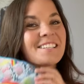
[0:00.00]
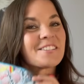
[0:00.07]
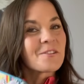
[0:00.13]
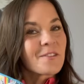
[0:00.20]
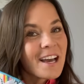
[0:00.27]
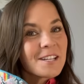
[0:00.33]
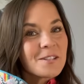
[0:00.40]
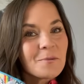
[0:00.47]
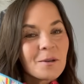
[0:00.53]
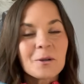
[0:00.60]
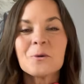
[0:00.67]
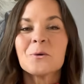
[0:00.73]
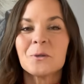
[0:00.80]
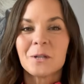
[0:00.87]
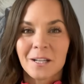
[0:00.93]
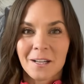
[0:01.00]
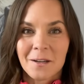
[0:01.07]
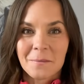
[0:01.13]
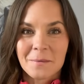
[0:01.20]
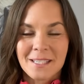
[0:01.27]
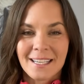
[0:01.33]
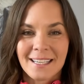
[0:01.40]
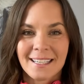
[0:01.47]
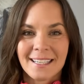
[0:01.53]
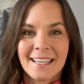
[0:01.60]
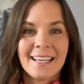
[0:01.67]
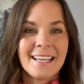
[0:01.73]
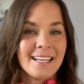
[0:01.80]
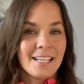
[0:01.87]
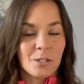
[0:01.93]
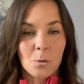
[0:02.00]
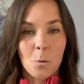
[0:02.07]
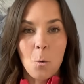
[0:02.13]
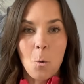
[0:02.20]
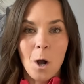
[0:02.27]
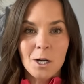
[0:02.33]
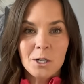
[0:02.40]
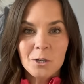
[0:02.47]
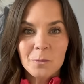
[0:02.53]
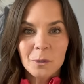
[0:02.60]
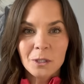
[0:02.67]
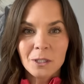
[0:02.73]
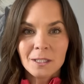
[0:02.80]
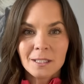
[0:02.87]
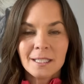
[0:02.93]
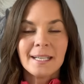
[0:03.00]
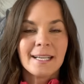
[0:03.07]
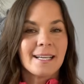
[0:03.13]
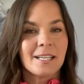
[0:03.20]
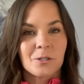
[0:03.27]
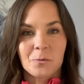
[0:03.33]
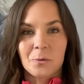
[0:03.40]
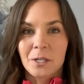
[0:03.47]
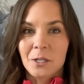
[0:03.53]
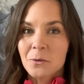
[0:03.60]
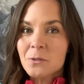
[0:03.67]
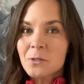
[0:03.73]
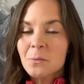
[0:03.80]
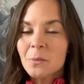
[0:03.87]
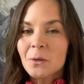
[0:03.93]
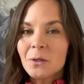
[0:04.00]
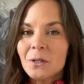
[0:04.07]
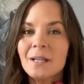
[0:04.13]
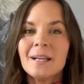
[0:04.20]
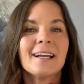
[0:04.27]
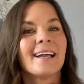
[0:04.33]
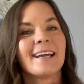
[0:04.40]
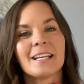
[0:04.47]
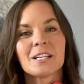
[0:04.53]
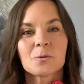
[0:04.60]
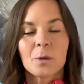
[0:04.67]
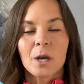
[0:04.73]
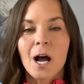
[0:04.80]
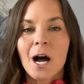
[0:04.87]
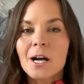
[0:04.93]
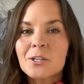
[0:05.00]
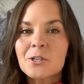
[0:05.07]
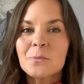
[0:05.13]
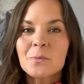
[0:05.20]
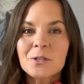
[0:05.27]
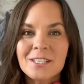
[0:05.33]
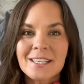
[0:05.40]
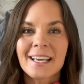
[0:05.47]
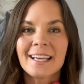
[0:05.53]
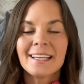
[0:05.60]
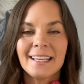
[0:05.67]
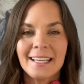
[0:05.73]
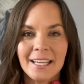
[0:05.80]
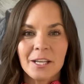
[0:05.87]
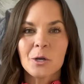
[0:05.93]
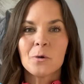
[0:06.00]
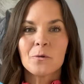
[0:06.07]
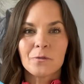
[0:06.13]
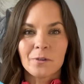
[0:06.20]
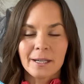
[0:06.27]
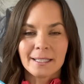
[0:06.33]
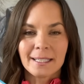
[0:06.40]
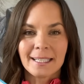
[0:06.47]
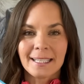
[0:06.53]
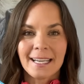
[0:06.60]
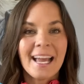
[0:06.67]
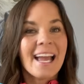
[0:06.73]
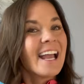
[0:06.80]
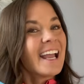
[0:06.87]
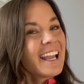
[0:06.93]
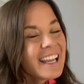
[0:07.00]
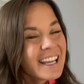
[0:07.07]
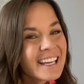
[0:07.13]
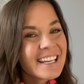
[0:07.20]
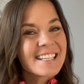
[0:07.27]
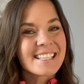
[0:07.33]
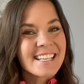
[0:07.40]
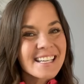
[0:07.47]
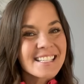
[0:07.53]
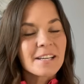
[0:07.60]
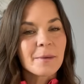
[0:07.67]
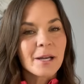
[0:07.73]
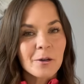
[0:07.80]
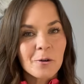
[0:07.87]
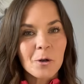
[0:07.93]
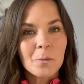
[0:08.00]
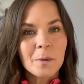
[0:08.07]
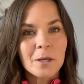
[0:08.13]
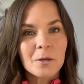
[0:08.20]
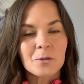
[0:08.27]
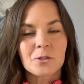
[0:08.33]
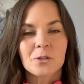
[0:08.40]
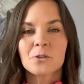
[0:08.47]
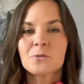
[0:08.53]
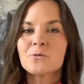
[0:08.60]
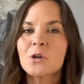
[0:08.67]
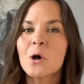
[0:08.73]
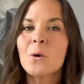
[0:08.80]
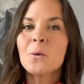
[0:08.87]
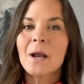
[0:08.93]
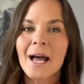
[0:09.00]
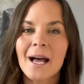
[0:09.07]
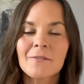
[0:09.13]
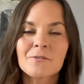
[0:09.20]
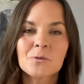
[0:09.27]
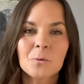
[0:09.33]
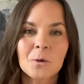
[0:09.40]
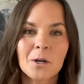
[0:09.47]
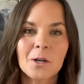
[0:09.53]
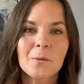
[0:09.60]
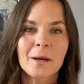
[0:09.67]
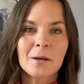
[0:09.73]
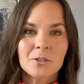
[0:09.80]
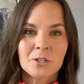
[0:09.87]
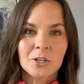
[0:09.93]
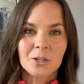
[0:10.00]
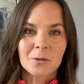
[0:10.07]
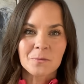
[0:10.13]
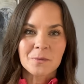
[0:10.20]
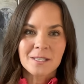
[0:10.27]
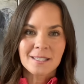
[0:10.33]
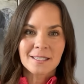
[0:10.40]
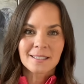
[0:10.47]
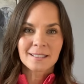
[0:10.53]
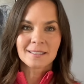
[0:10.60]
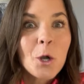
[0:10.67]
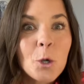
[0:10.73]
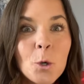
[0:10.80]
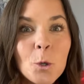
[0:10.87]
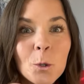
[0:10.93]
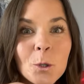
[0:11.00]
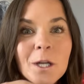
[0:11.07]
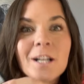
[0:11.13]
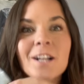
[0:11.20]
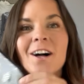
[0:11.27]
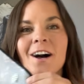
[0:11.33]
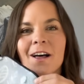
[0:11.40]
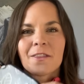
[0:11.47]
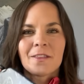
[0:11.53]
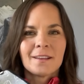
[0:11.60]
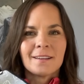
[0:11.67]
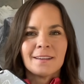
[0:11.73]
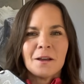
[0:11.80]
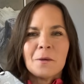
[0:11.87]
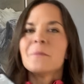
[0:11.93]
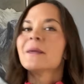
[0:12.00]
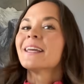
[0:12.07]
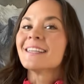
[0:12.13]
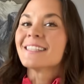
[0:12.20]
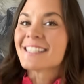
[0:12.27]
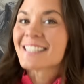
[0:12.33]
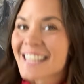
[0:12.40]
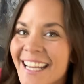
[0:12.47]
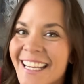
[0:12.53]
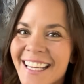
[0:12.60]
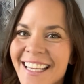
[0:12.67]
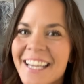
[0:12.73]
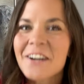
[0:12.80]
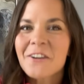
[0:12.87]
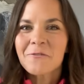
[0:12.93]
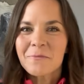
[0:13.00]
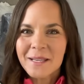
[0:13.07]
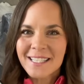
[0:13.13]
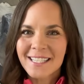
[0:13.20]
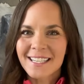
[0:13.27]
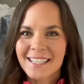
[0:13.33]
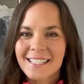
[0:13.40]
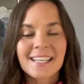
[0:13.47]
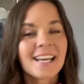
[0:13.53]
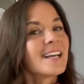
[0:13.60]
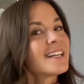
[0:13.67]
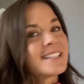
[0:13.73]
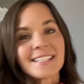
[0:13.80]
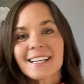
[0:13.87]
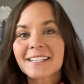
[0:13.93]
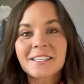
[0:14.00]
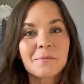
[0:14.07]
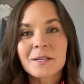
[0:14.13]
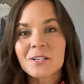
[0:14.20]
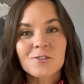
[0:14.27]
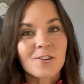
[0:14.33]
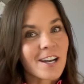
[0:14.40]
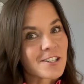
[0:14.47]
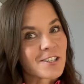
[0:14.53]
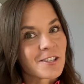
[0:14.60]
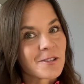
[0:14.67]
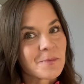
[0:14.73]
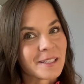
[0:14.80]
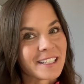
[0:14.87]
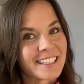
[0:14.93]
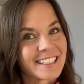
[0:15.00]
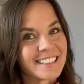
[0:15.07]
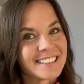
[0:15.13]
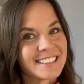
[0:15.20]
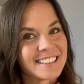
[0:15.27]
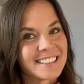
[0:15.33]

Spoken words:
So that's where Kula comes in. It's washable, it's reusable, and it's 100% eco-friendly. And it's antimicrobial, so you don't have to worry about germs. Kula Cloth, because taking care of business doesn't mean trashing the planet.